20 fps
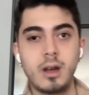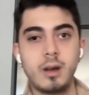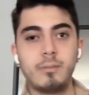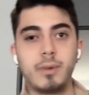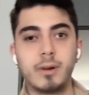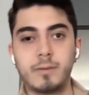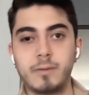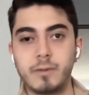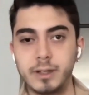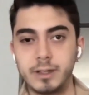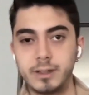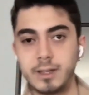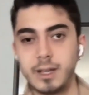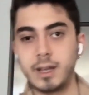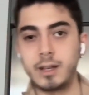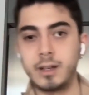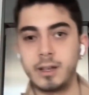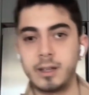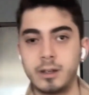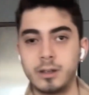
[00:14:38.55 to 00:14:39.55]
But what they
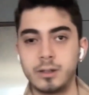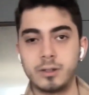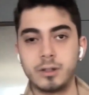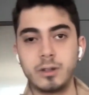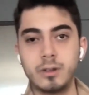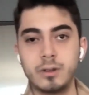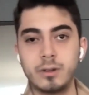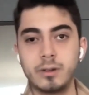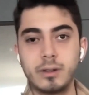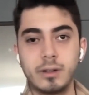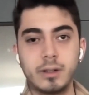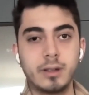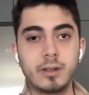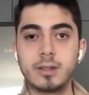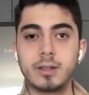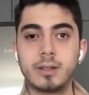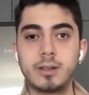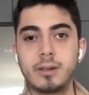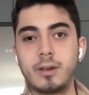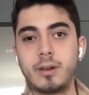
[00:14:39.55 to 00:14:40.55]
needed to do
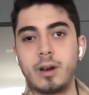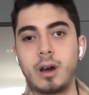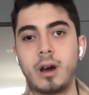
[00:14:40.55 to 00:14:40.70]
is